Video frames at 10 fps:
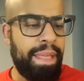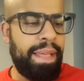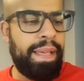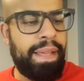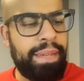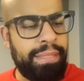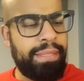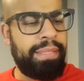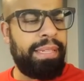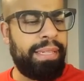Let's
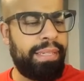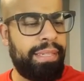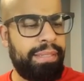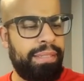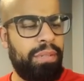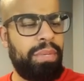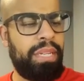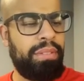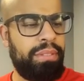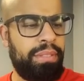see what
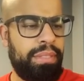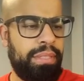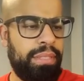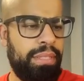else.